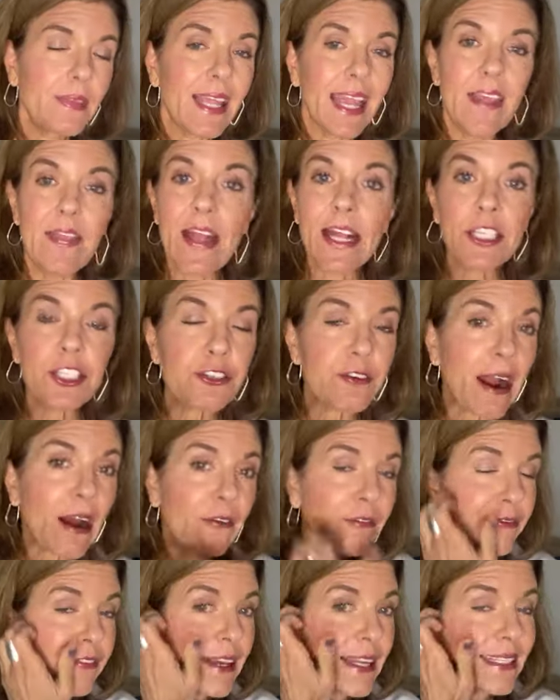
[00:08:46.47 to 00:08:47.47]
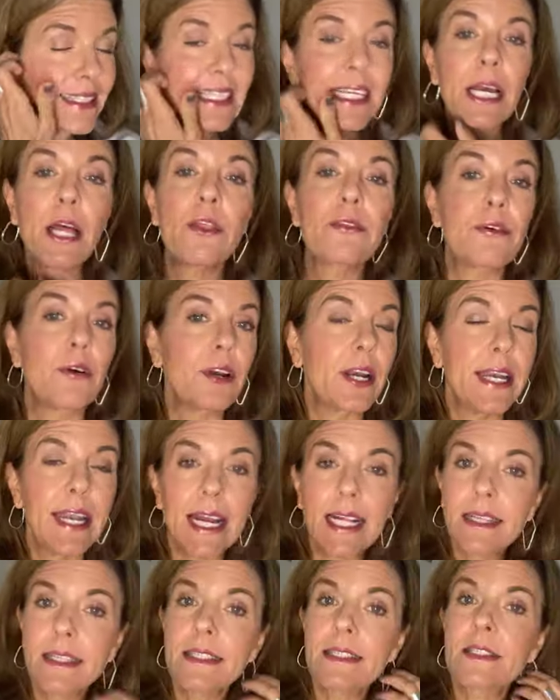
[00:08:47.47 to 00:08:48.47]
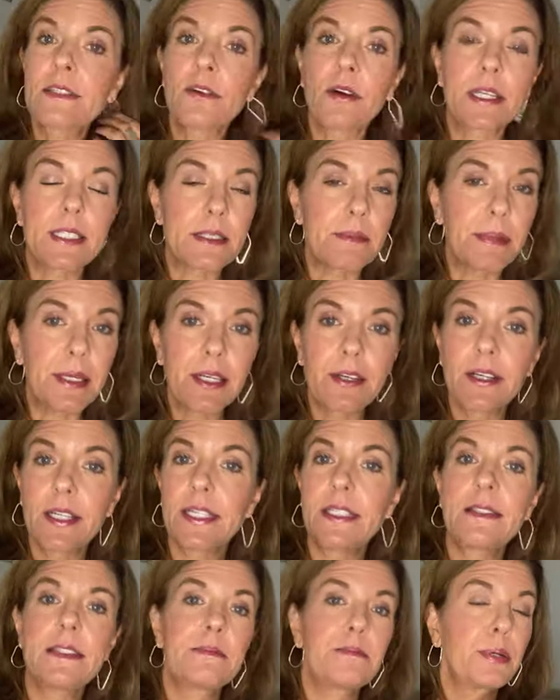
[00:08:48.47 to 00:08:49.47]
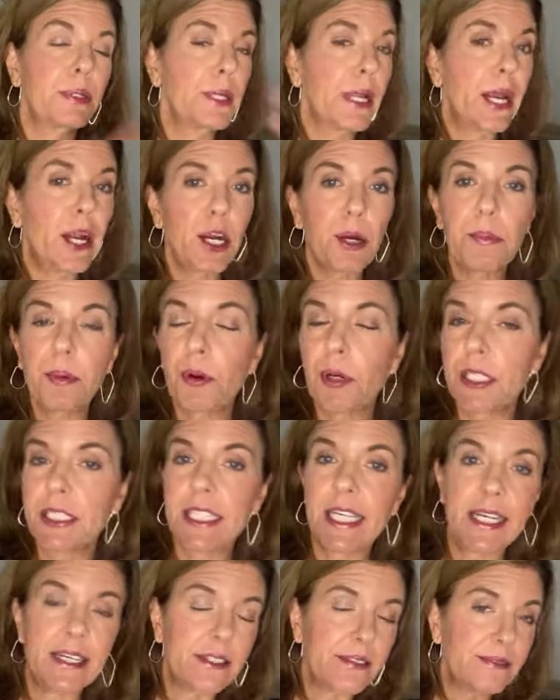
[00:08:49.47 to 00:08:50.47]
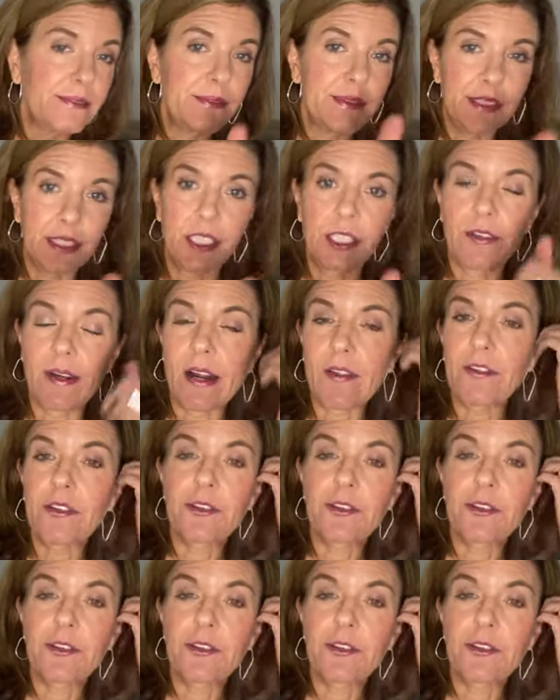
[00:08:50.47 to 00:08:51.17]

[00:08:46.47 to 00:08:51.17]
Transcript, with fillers: and that's your outfit. Throw on a necklace, throw on some earrings, put hair in a ponytail, you're out the